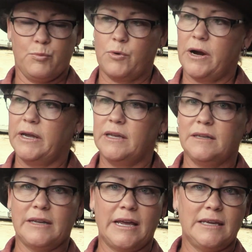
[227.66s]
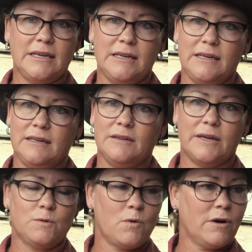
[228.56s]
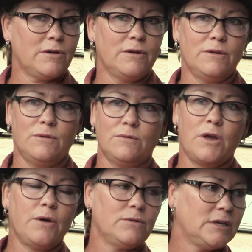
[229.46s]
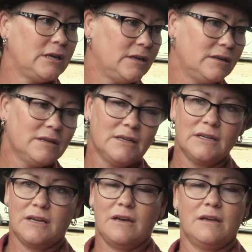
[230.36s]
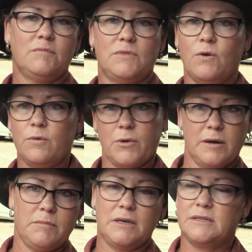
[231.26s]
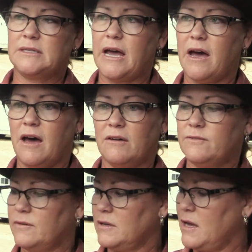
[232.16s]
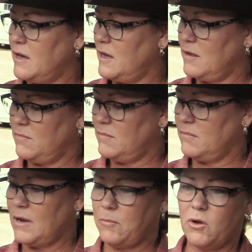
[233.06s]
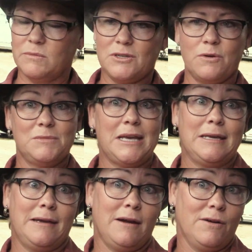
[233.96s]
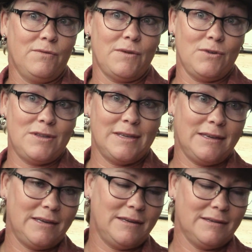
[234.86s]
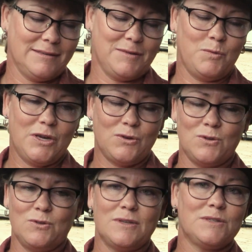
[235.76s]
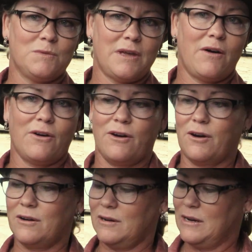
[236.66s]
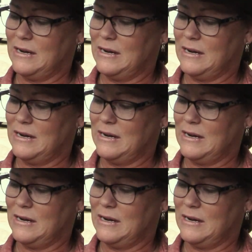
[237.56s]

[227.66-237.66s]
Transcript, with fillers: Brian, Nike, Eduardo, Cody, um, the whole Brian Bell staff. Um, my mom's home taking care of everything. We couldn't do this without her.